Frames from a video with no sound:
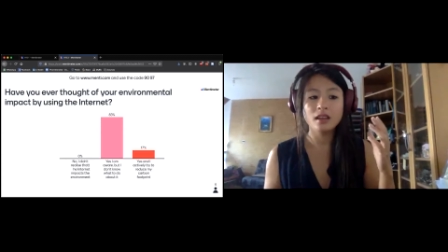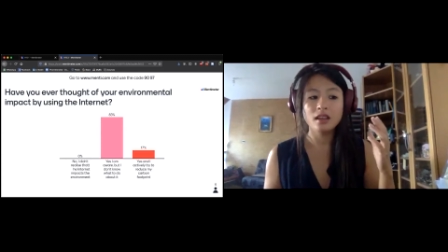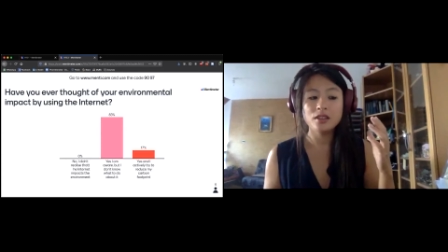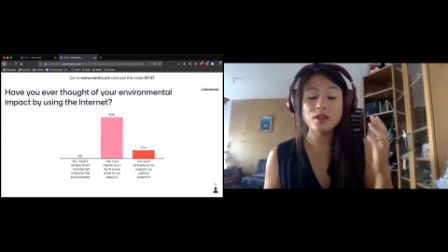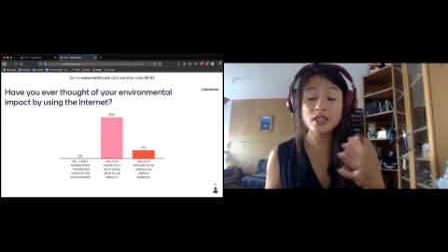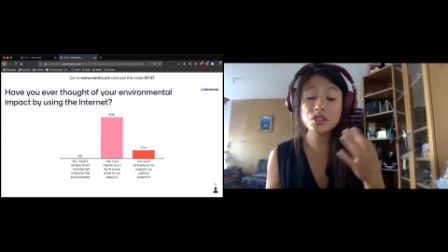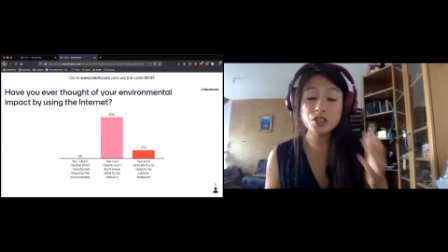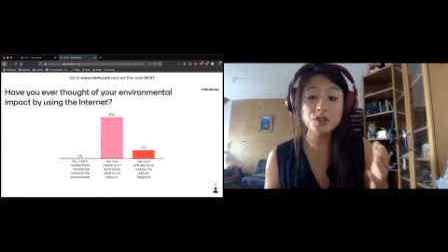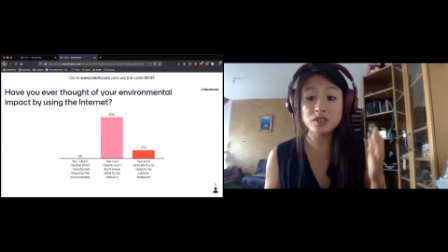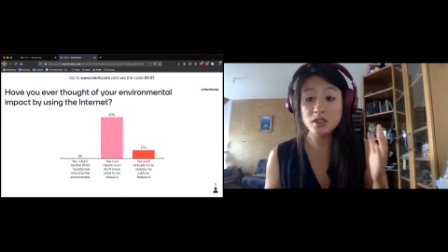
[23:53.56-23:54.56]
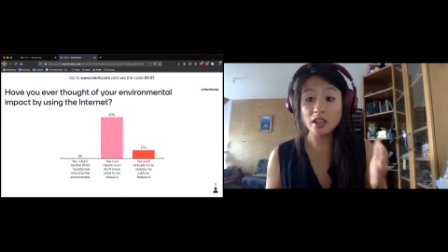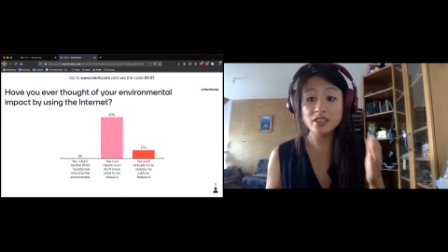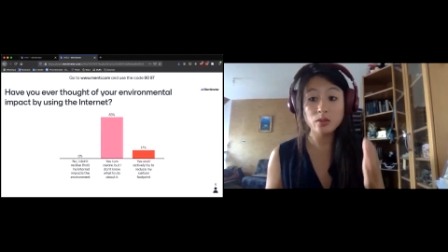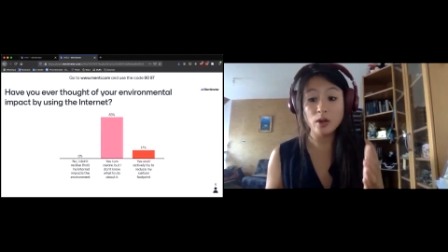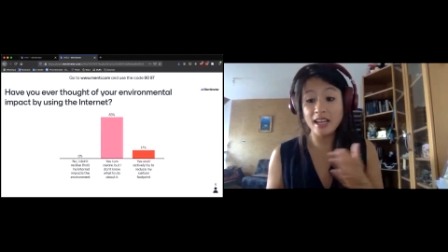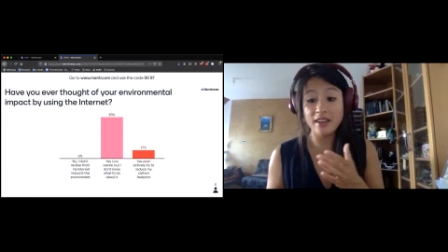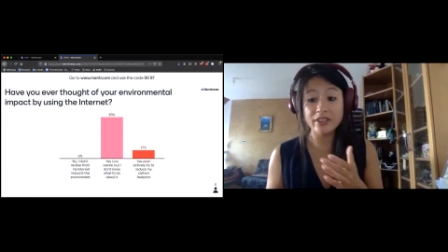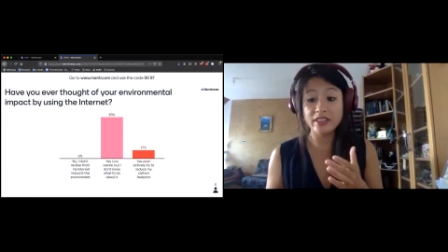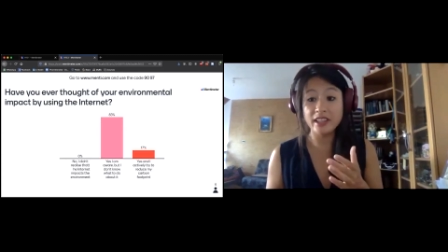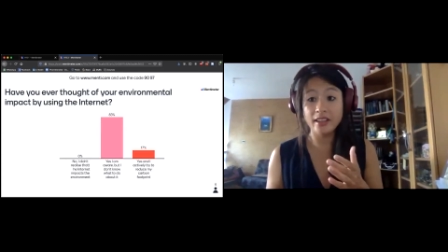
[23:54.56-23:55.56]
You can choose not to watch
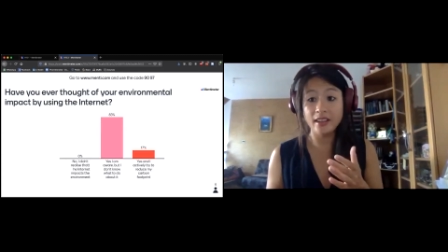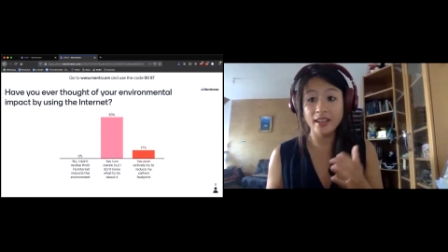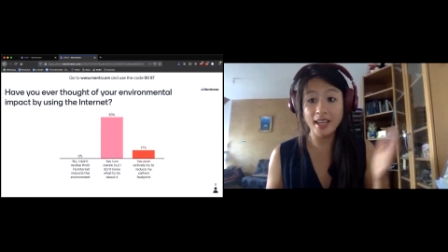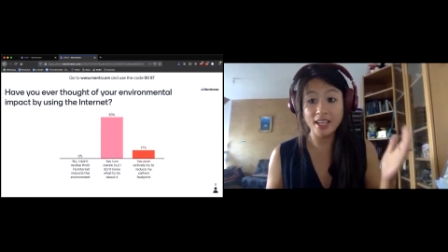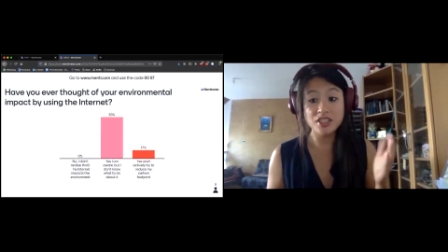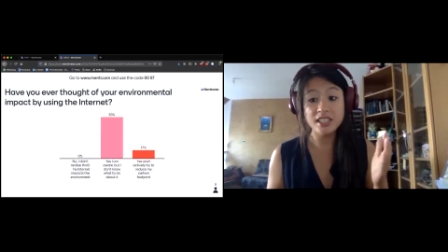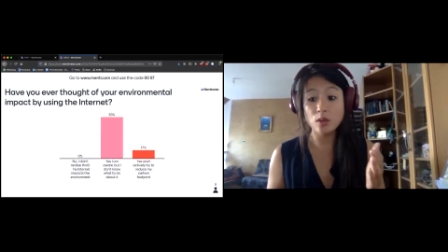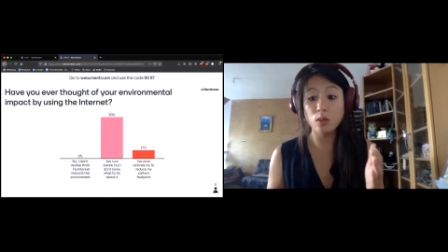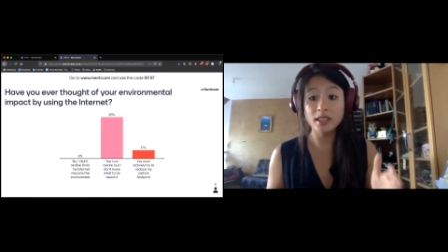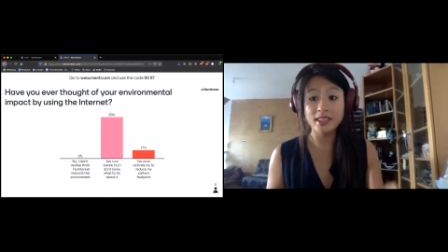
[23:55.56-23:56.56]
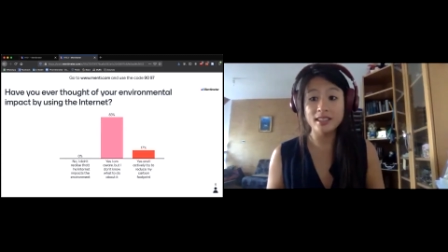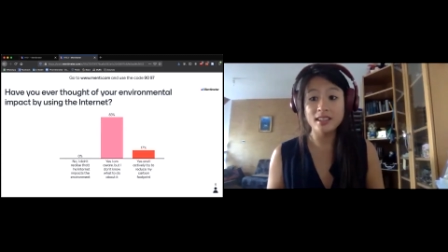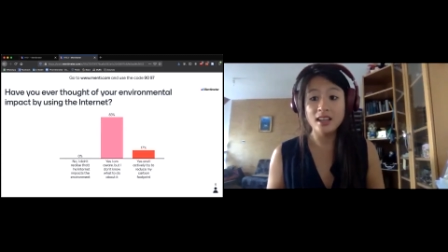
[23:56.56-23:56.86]
everything in HD quality.